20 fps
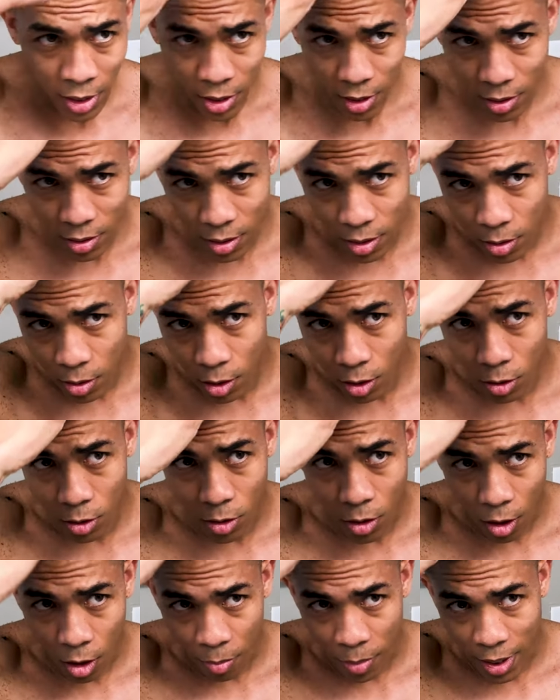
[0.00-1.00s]
is this little
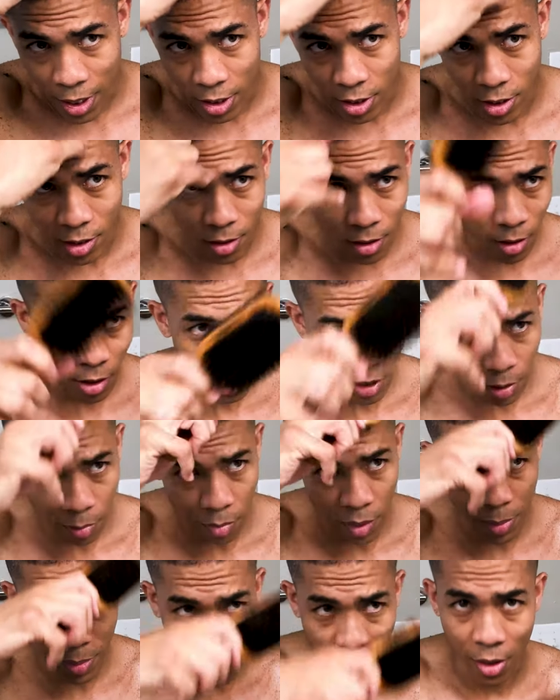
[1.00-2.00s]
dark patch here,
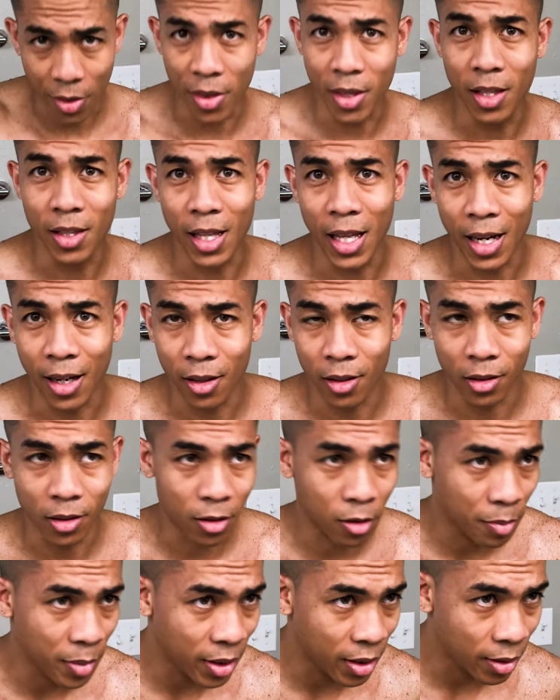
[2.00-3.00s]
maybe I'll thin that out a
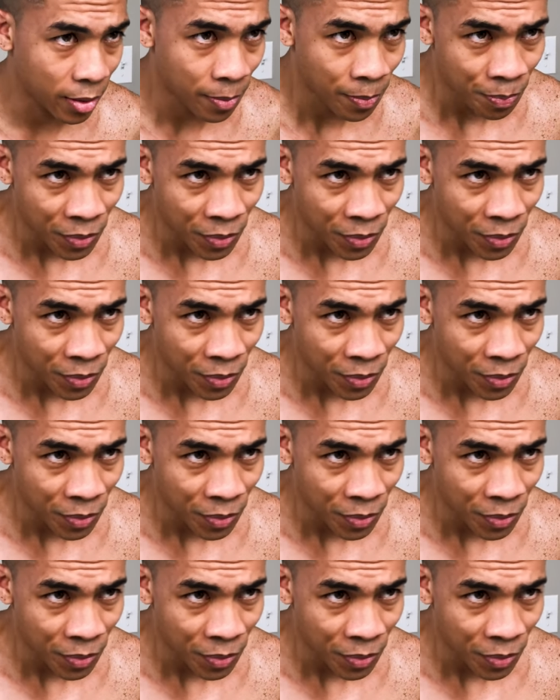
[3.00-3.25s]
little bit